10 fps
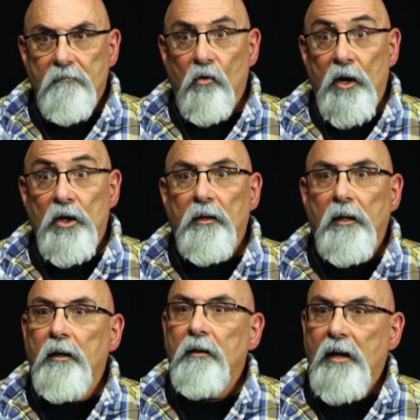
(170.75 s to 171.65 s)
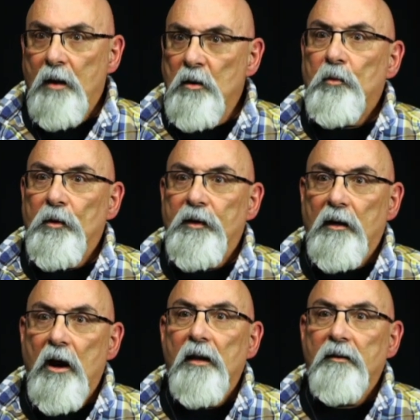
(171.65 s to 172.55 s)
originally came up with the
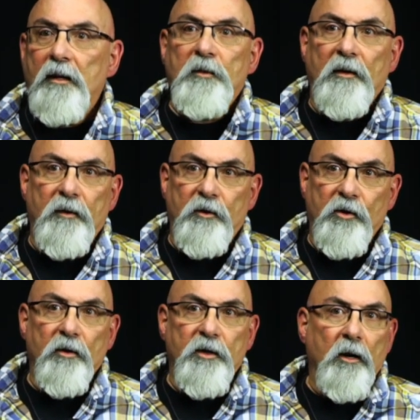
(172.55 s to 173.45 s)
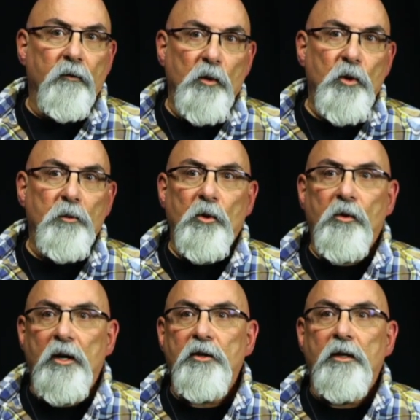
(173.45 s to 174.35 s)
concept of the church here, of the Pueblo
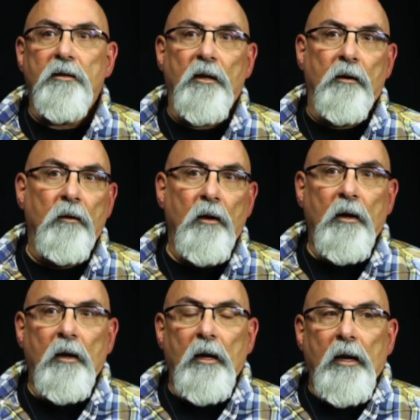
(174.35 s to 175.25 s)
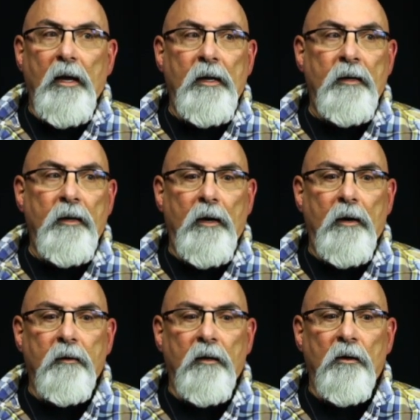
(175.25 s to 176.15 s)
Christian Center. And
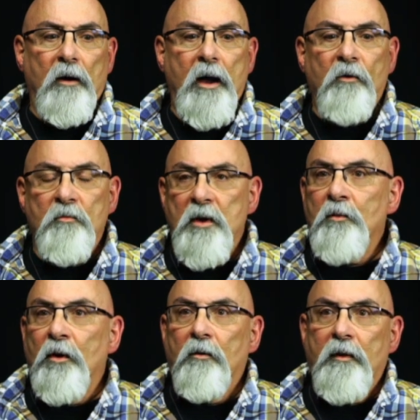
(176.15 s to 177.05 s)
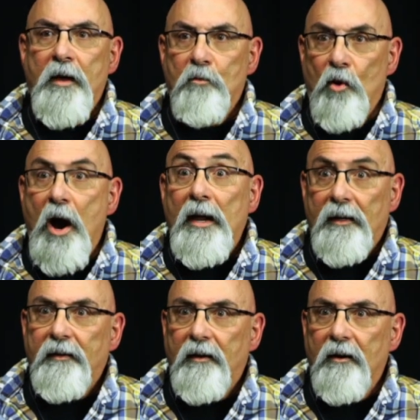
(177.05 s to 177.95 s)
I remember when they brought
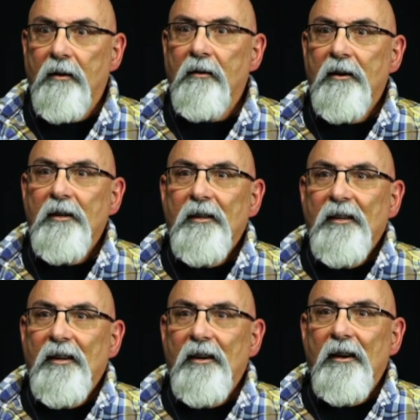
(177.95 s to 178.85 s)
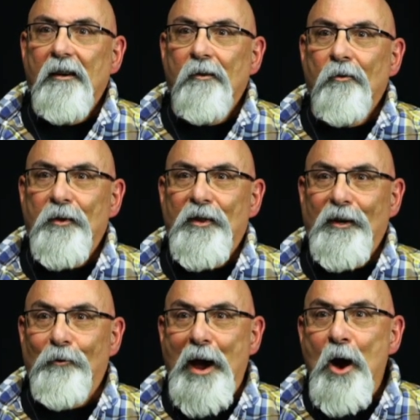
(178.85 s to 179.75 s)
us here with the
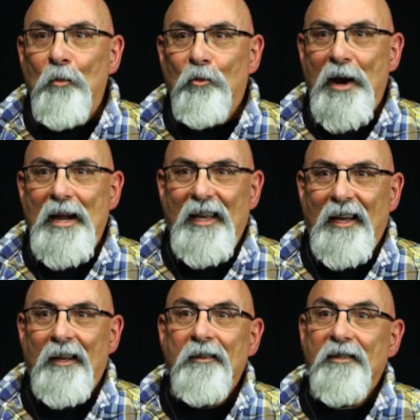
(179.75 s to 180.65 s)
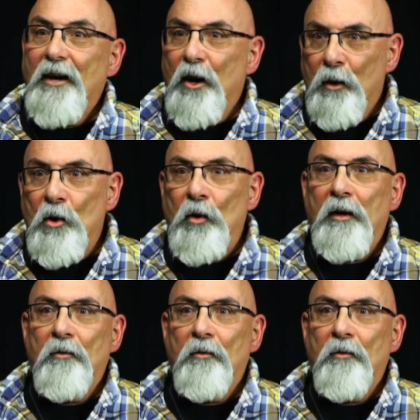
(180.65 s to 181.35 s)
groundbreaking ceremony